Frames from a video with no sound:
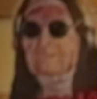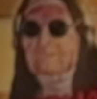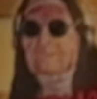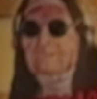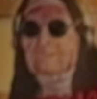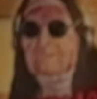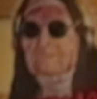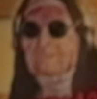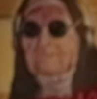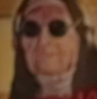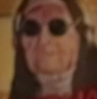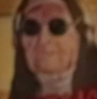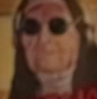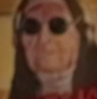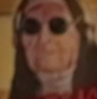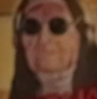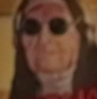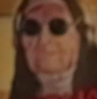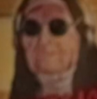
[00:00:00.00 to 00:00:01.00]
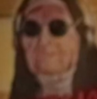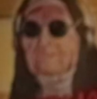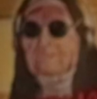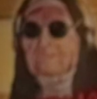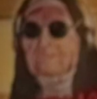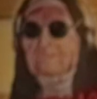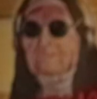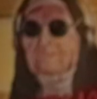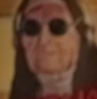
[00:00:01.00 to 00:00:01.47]

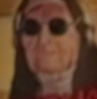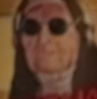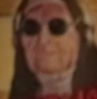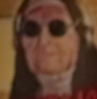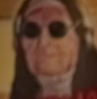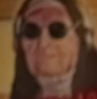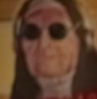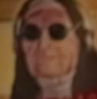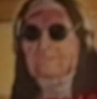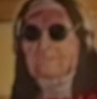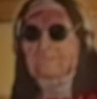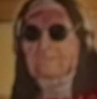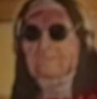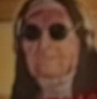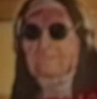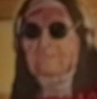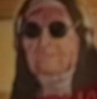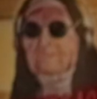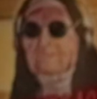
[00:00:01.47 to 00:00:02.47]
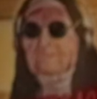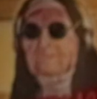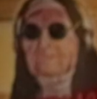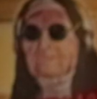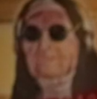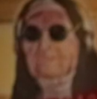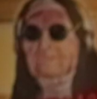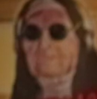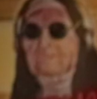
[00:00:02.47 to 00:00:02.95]

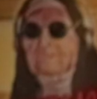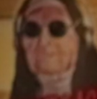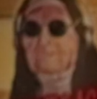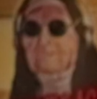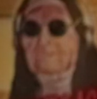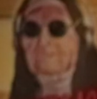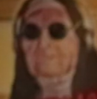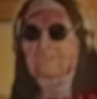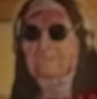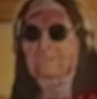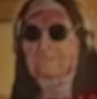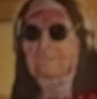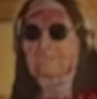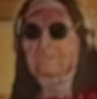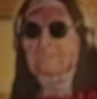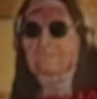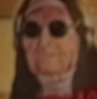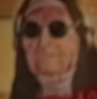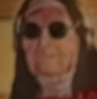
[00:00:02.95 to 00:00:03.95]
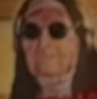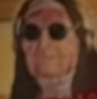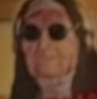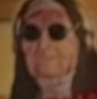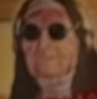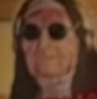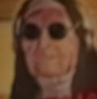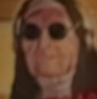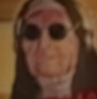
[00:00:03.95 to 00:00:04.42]

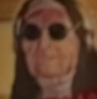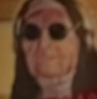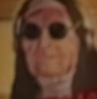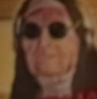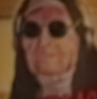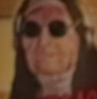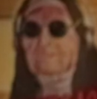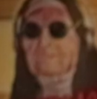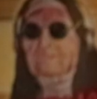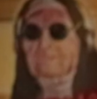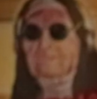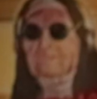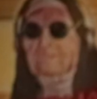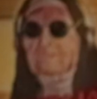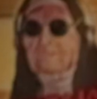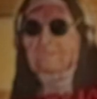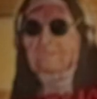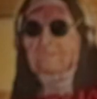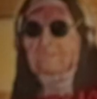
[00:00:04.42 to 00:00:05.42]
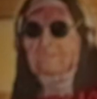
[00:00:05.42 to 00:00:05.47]
(not speaking)